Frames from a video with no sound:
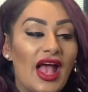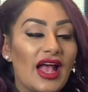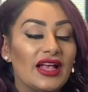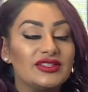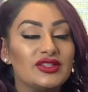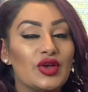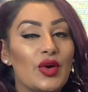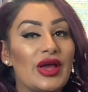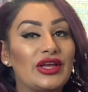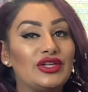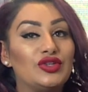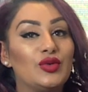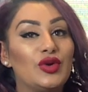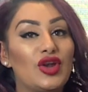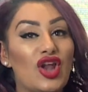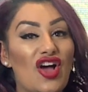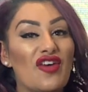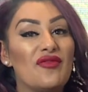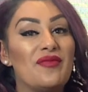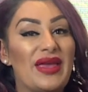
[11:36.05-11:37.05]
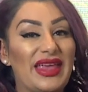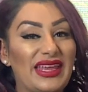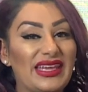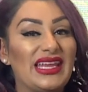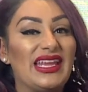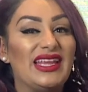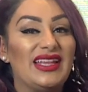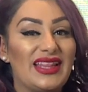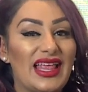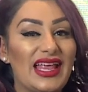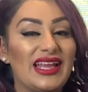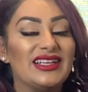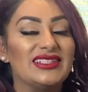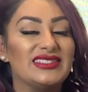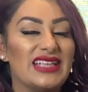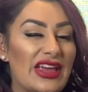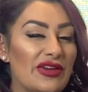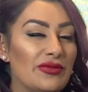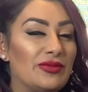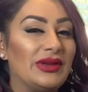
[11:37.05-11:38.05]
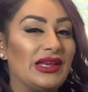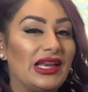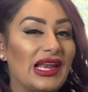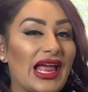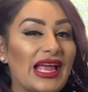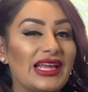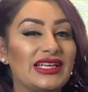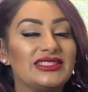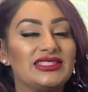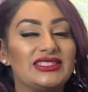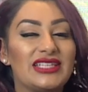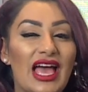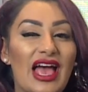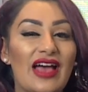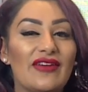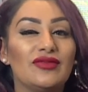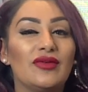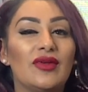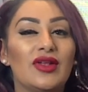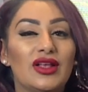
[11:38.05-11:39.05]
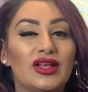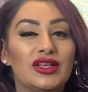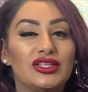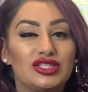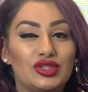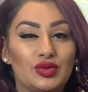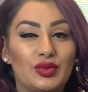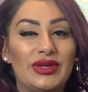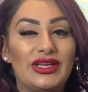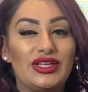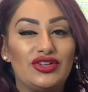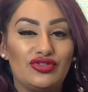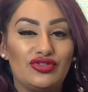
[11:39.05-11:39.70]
So I do a lot of baking then because everybody likes to have sweet